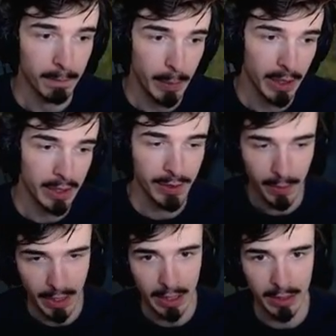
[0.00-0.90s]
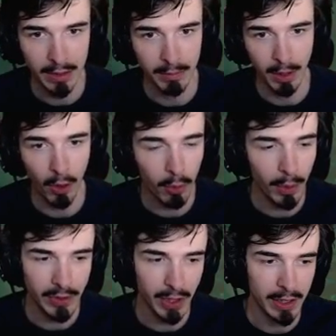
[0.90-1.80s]
But it's okay, my whole bot
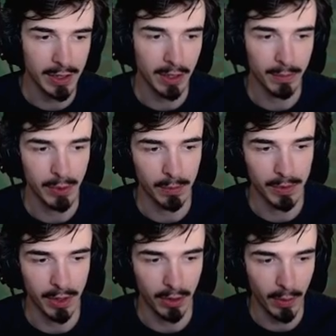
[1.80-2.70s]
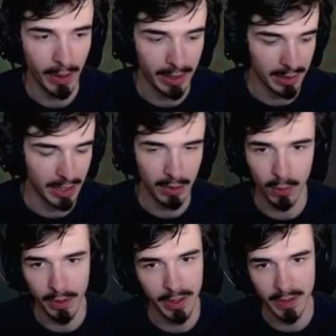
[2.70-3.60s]
side is up, so I'm just going to go ahead and take
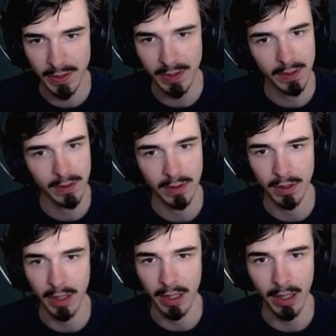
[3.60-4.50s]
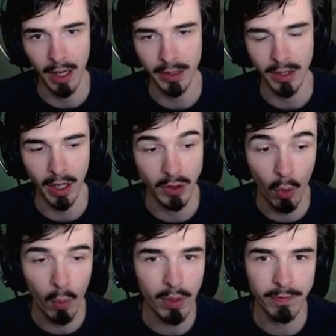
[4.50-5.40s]
all of this. I
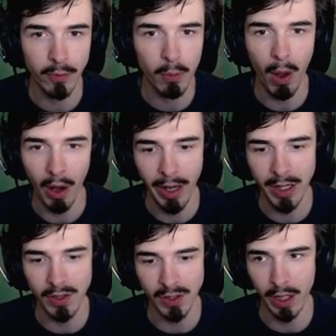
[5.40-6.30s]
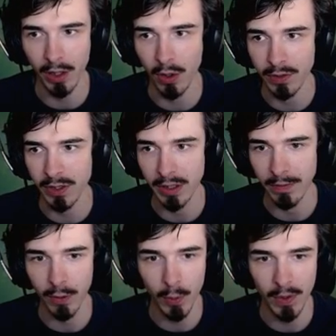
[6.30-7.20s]
don't want to fall behind just like constantly
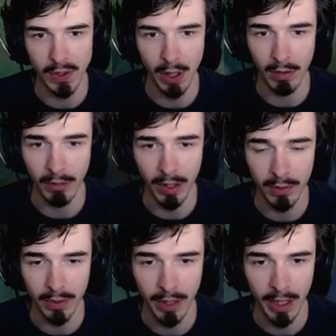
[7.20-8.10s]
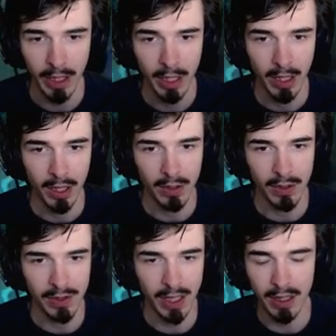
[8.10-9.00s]
following this guy around,
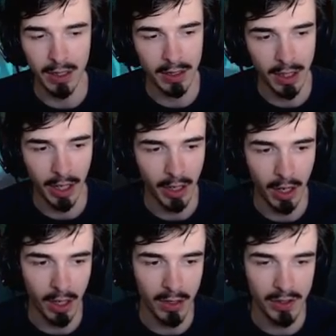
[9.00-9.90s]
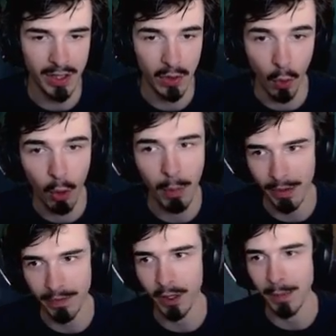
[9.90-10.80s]
because I can't just ignore my
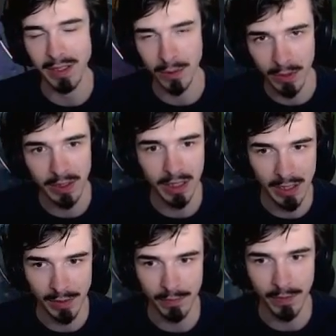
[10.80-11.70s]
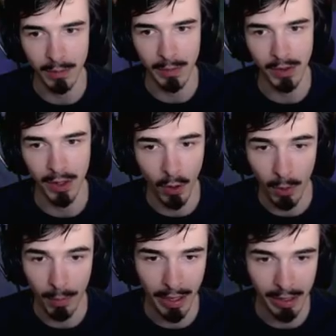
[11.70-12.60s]
farm. I still need to get some farm here. I know
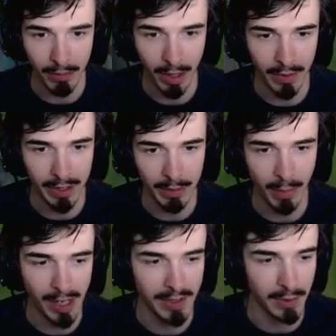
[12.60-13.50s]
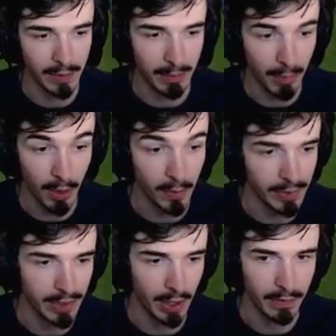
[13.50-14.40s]
I'm playing around him, but I still need my own
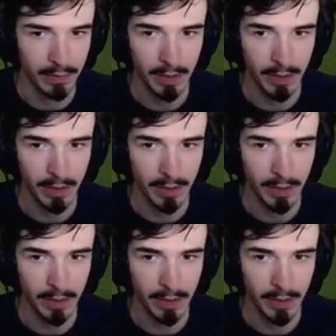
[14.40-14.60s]
stuff.